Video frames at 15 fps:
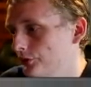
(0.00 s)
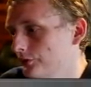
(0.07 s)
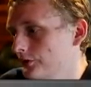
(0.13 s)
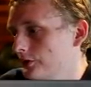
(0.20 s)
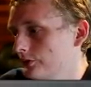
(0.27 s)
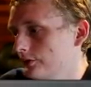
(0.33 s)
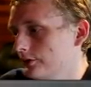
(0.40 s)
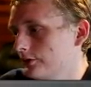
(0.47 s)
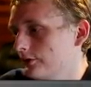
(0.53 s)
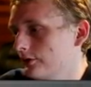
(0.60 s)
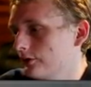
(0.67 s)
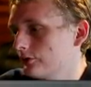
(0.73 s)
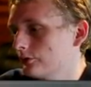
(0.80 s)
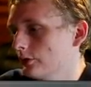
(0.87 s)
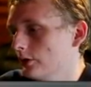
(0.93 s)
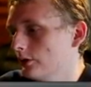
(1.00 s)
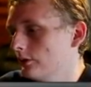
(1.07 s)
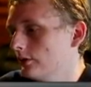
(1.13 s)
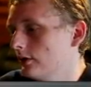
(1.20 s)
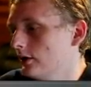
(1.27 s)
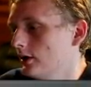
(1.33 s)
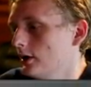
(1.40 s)
move a unit to this
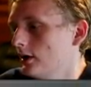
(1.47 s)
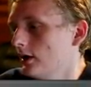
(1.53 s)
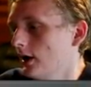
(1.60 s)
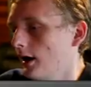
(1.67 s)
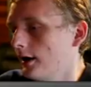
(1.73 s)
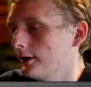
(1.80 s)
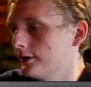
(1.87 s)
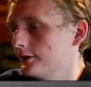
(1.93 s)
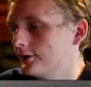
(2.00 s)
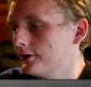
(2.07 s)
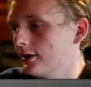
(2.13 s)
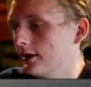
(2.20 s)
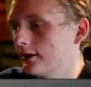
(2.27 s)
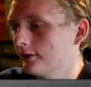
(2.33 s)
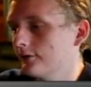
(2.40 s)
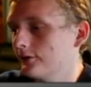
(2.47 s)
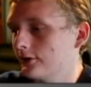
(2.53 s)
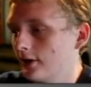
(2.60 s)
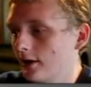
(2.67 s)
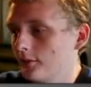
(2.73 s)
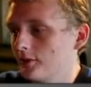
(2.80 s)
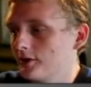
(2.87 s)
row on its side. If it's
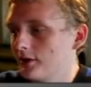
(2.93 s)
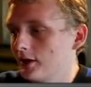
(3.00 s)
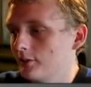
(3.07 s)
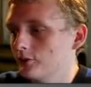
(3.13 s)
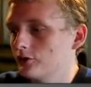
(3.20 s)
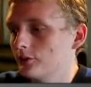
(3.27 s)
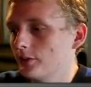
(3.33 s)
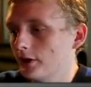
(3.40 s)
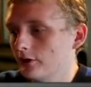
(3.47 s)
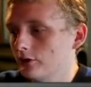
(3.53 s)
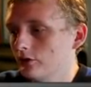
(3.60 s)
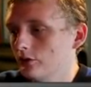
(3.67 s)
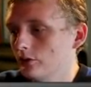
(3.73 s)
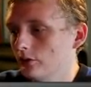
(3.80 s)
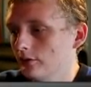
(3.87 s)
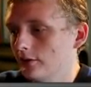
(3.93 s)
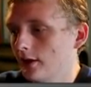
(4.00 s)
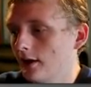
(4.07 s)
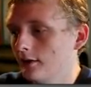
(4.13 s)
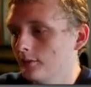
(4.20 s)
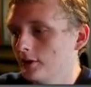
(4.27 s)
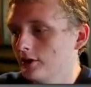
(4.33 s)
an enemy, damage it by 2. If the
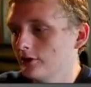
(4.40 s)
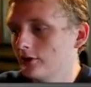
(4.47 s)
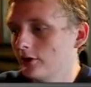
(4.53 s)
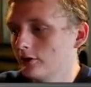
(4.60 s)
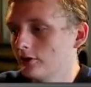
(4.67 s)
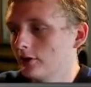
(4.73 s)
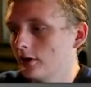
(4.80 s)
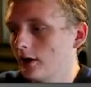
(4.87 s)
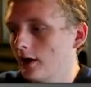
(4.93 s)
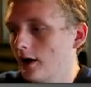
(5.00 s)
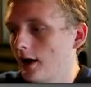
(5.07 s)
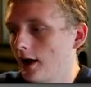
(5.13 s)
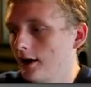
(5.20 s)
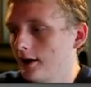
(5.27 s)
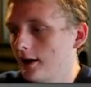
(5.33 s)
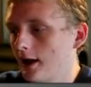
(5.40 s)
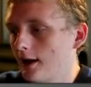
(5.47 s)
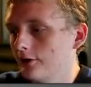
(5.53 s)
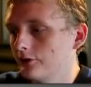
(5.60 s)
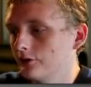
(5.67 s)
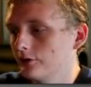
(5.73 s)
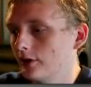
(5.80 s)
enemy is under any
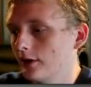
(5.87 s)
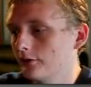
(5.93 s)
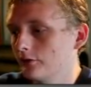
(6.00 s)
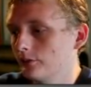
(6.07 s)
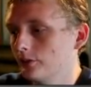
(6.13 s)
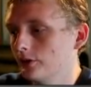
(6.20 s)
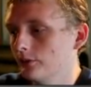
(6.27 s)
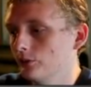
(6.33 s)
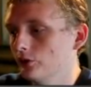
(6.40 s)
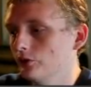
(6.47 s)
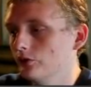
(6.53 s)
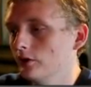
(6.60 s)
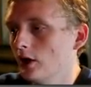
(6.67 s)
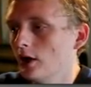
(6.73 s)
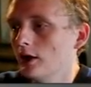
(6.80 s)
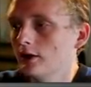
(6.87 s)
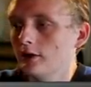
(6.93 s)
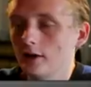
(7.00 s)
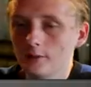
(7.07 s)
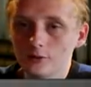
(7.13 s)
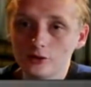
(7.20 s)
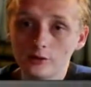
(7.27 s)
hazard after being moved,
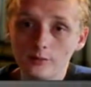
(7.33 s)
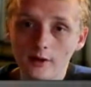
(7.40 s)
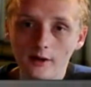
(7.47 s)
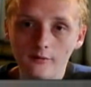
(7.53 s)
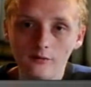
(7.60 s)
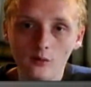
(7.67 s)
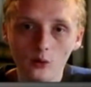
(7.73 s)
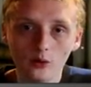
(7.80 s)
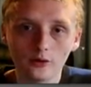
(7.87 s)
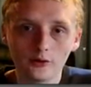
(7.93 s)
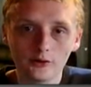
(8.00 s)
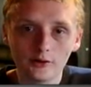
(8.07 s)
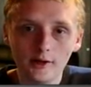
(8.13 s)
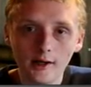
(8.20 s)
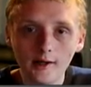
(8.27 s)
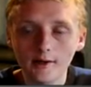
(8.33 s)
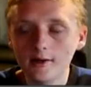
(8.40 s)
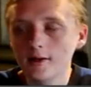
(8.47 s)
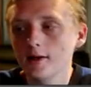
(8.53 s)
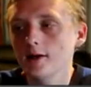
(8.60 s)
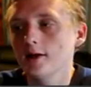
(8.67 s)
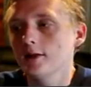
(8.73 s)
damage it by 4 instead.
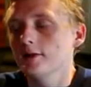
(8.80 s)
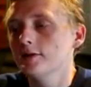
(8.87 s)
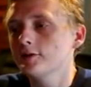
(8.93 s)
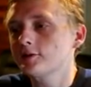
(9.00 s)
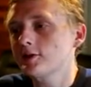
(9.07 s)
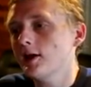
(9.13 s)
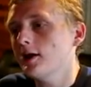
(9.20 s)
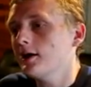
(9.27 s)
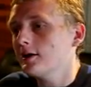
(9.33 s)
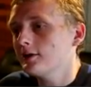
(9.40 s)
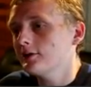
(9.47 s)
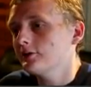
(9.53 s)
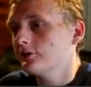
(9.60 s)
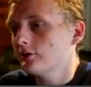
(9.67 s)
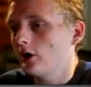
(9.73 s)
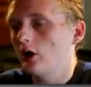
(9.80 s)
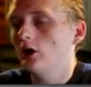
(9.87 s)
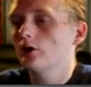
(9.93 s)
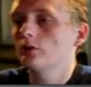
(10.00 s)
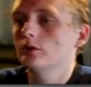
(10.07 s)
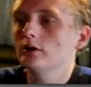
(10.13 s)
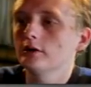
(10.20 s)
This guy is an
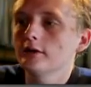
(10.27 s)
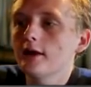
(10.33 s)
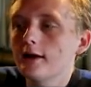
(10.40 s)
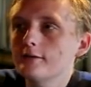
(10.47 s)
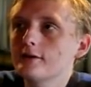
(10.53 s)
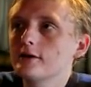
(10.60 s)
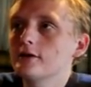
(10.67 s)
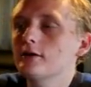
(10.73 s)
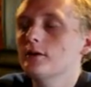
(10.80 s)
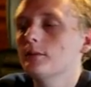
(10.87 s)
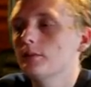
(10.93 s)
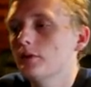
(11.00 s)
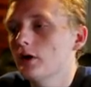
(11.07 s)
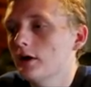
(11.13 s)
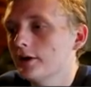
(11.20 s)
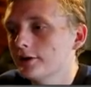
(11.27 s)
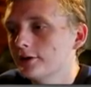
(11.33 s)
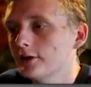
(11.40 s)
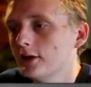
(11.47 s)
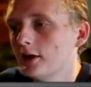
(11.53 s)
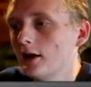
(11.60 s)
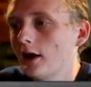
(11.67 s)
auto 11, but
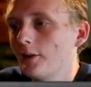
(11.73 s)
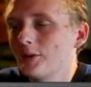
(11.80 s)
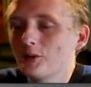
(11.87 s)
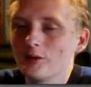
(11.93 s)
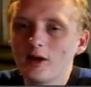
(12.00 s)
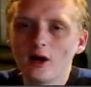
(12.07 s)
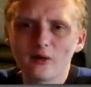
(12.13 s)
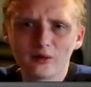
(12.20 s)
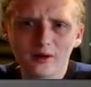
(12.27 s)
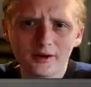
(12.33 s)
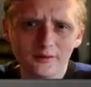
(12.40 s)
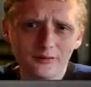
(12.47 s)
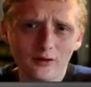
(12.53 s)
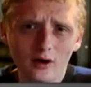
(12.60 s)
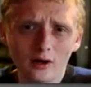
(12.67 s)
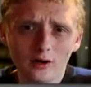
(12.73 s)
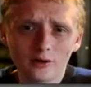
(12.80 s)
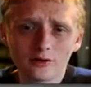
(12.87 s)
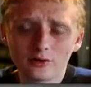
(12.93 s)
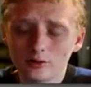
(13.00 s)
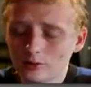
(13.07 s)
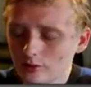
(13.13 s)
I mean, we are running fog,
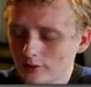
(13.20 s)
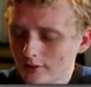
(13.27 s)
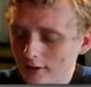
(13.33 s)
so